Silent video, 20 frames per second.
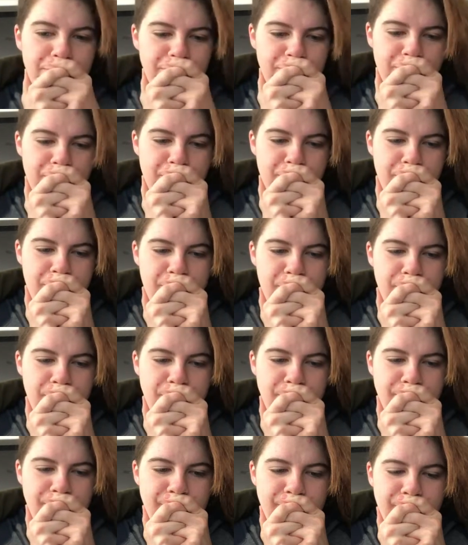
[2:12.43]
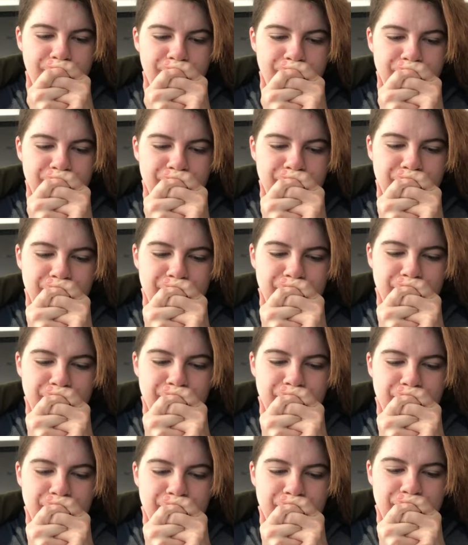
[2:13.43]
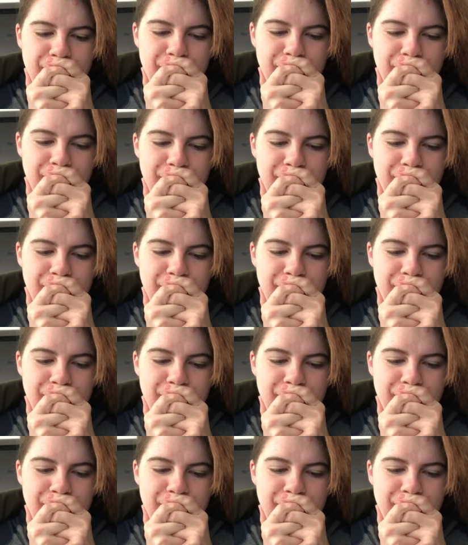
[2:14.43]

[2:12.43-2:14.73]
(no one is talking)